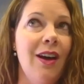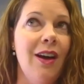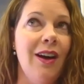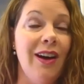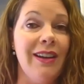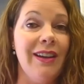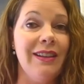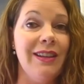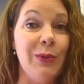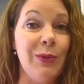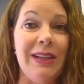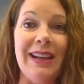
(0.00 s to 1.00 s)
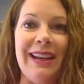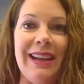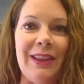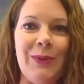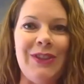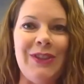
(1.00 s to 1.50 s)
on the
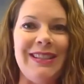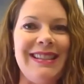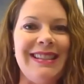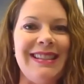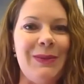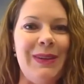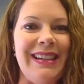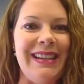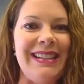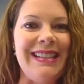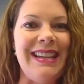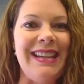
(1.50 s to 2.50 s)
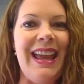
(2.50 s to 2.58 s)
29th, which is this weekend.